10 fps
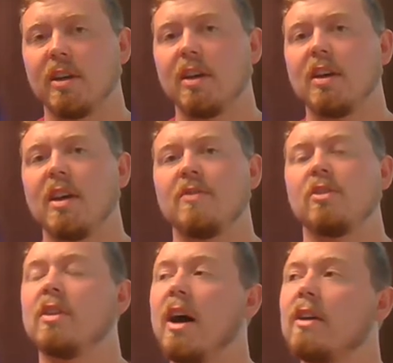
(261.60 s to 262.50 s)
If you're
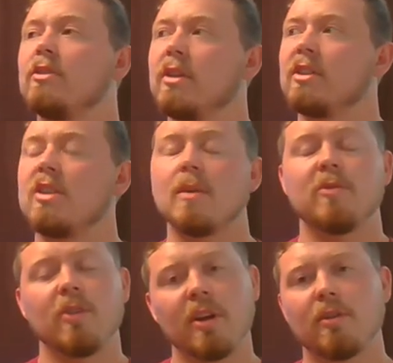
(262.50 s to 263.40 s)
not doing a job
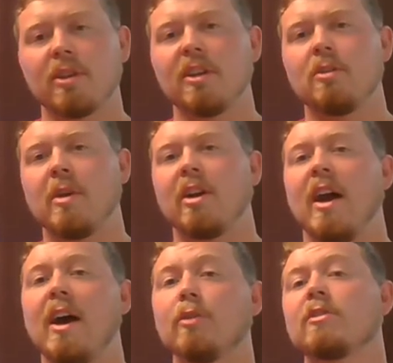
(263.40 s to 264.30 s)
frequently, no matter
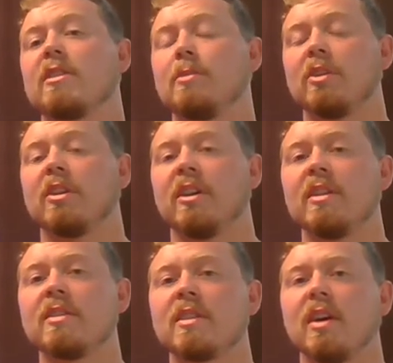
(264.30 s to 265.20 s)
how simple it
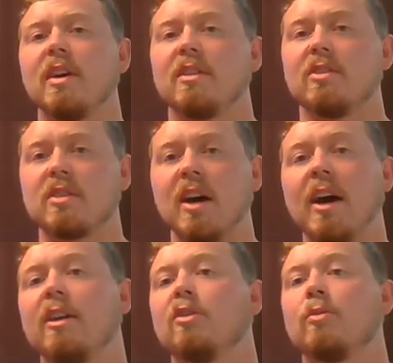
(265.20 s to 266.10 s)
is, there's a
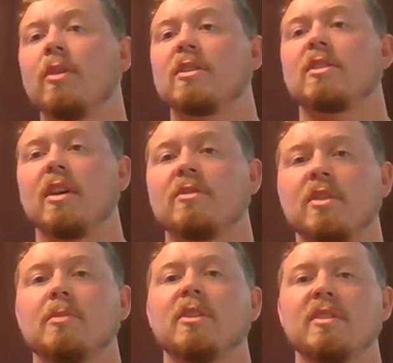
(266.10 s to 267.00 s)
higher risk of
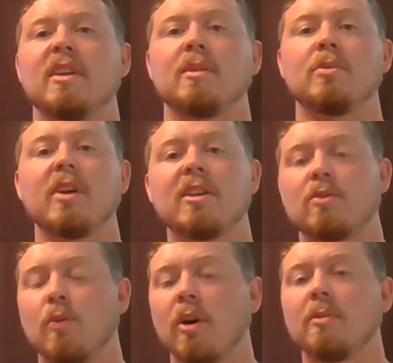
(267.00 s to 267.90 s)
something taking place.
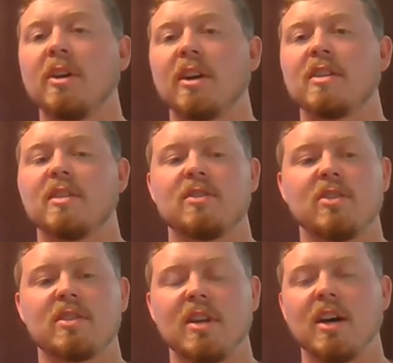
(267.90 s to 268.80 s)
One, because it's
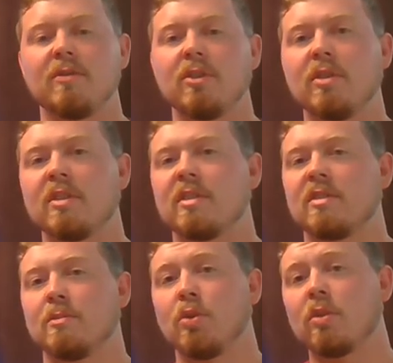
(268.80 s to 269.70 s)
just not viewed as
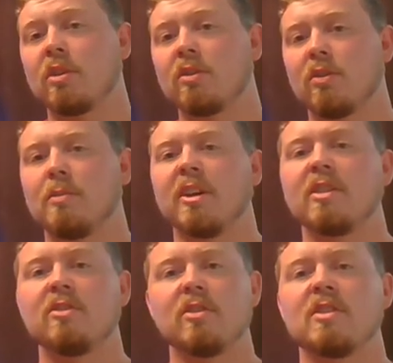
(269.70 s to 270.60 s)
important, or
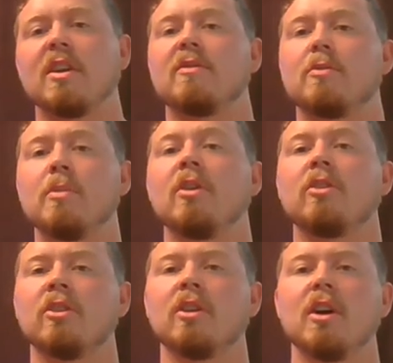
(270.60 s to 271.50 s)
because you're just not
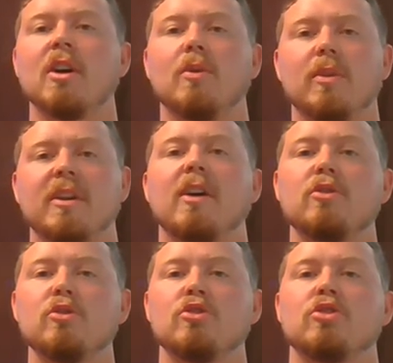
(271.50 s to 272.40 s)
familiar with how
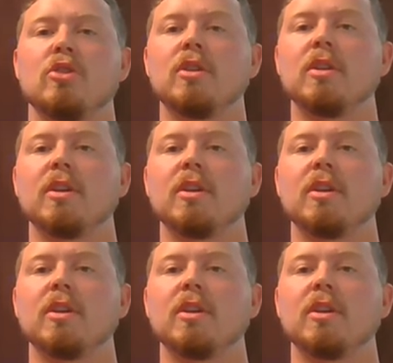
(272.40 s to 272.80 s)
you should